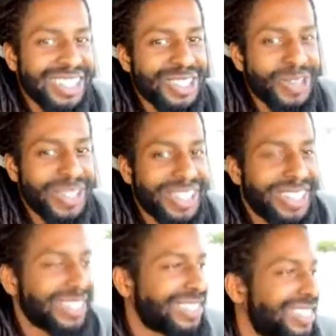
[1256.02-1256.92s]
So
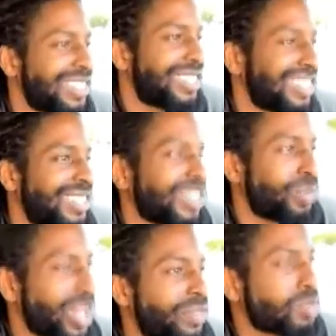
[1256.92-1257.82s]
yeah,
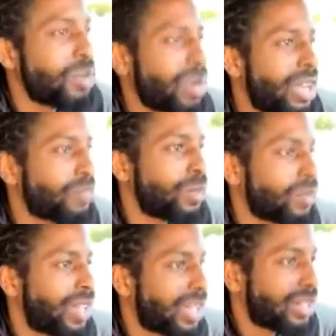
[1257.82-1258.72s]
we have to be mindful
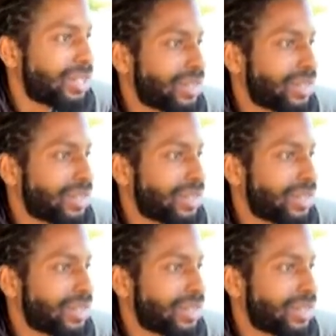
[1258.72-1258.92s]
of that.